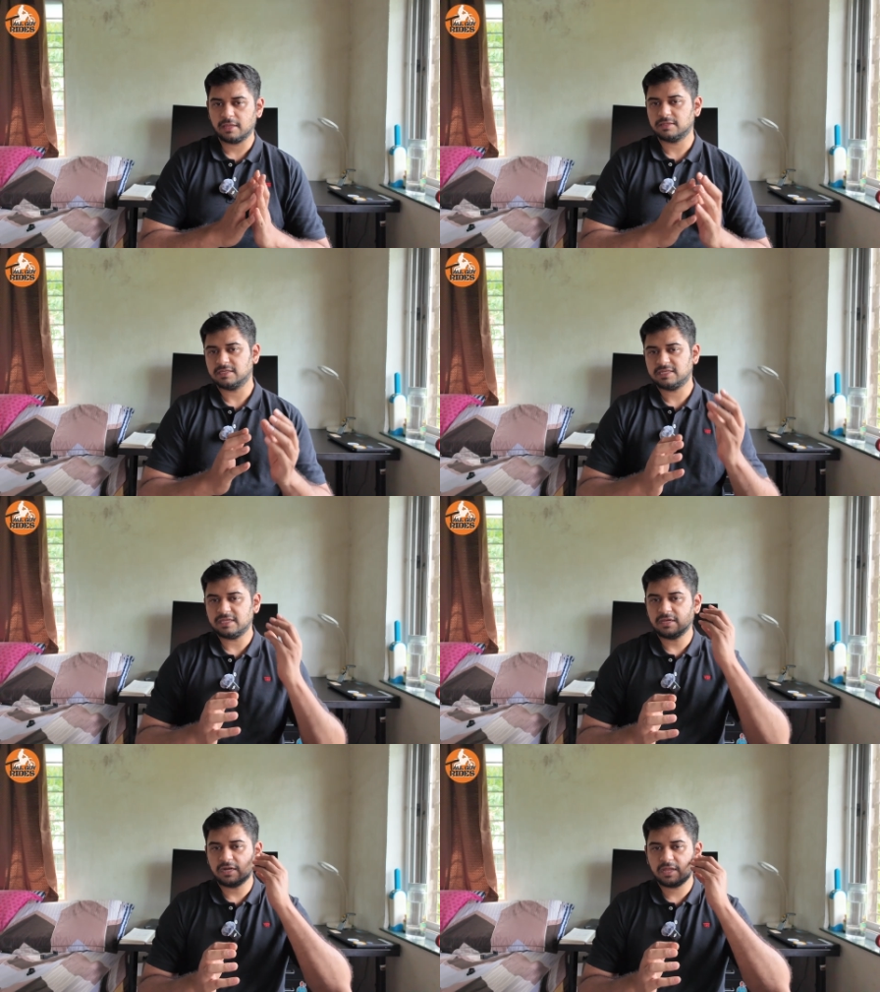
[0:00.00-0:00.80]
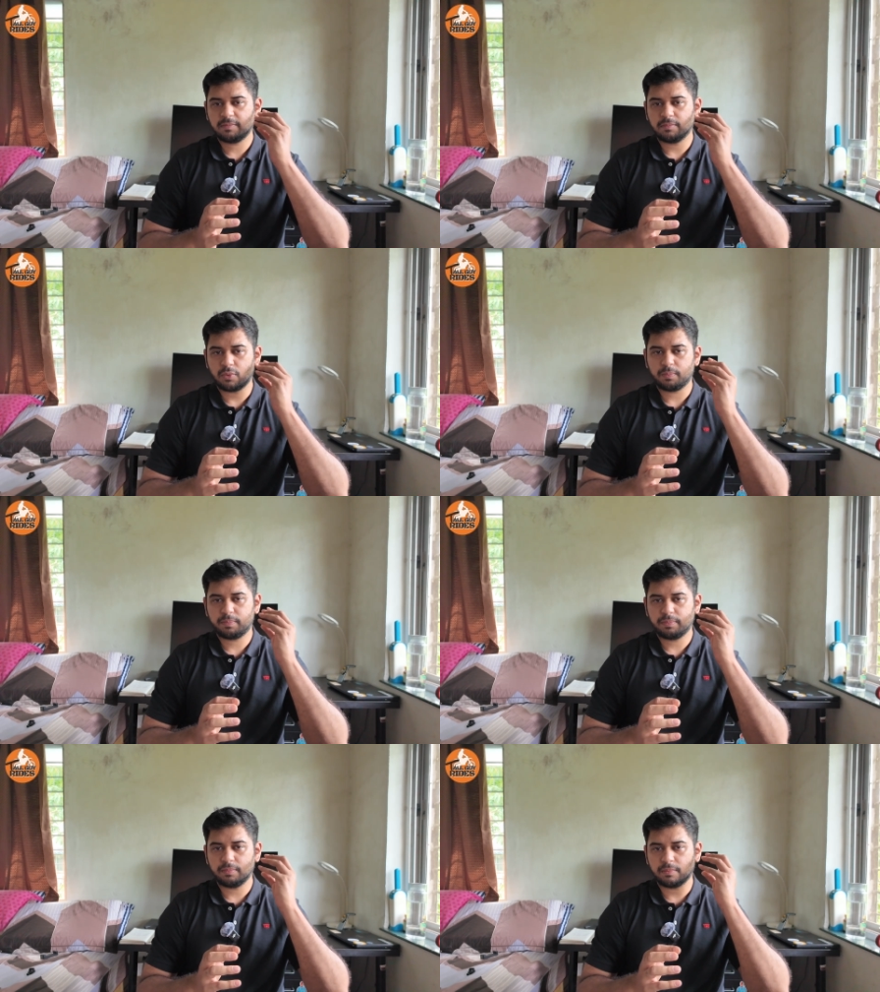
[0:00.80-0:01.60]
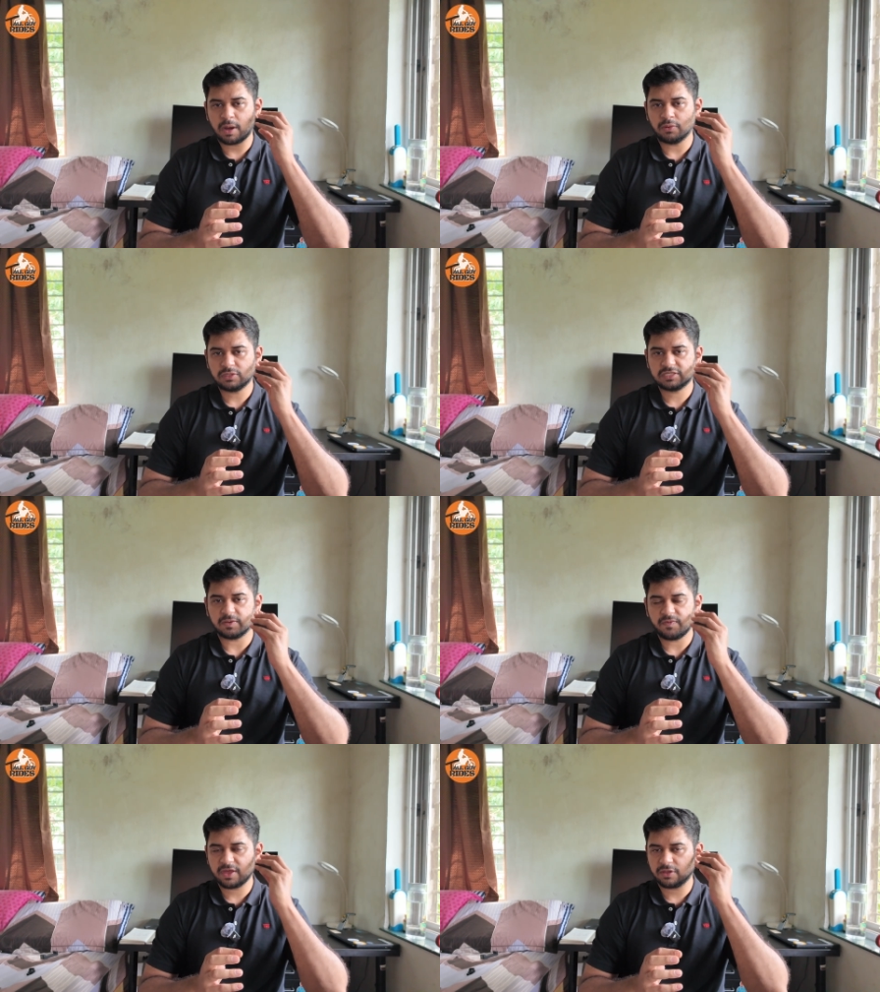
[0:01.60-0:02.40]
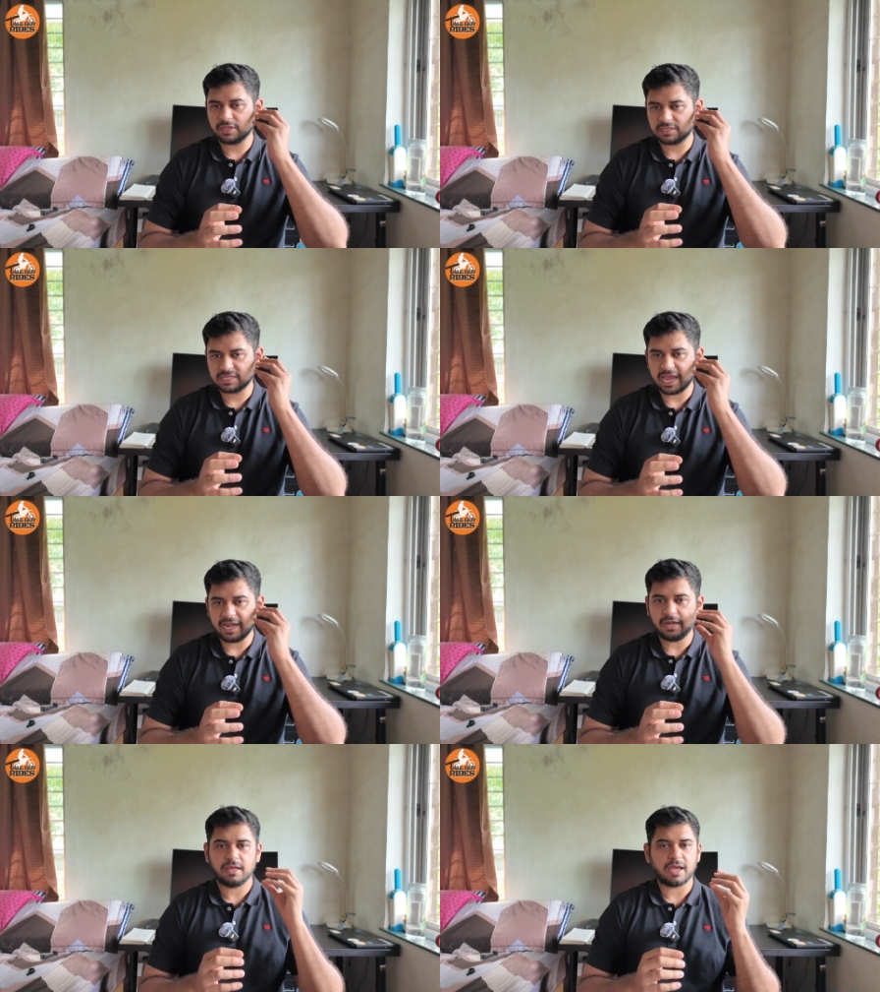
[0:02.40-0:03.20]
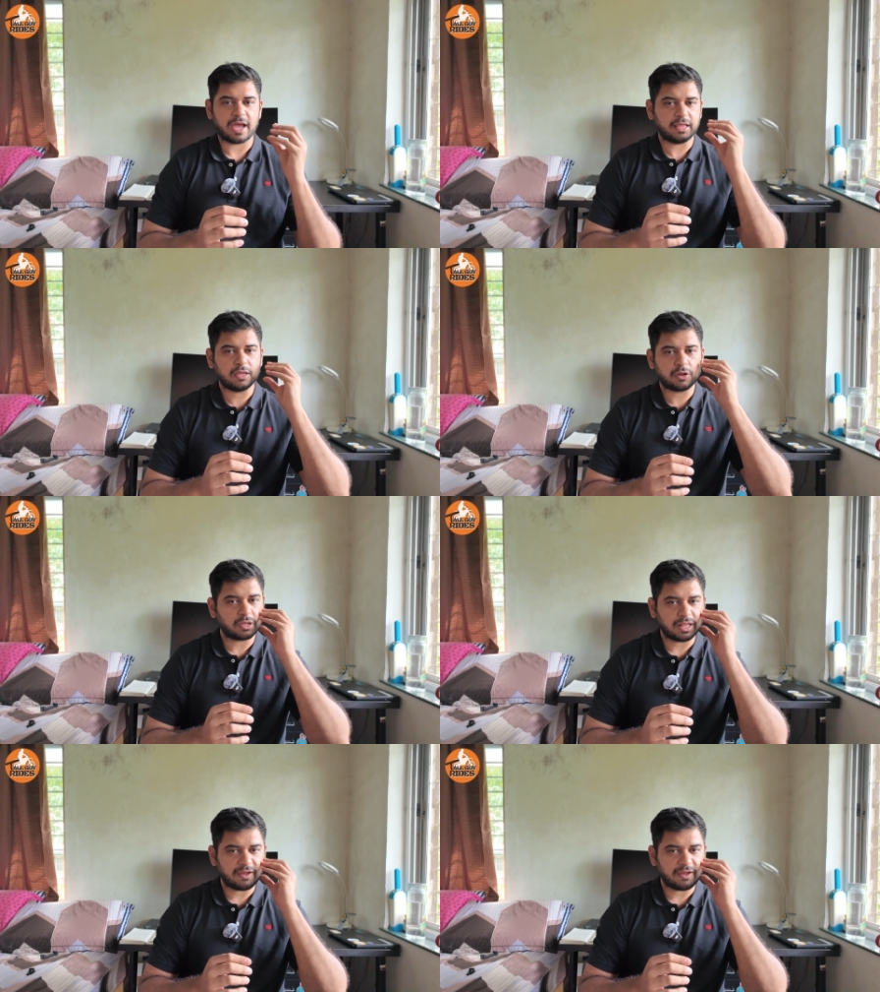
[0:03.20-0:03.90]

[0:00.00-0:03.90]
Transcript: the C30 mounts somewhere on the side, either on the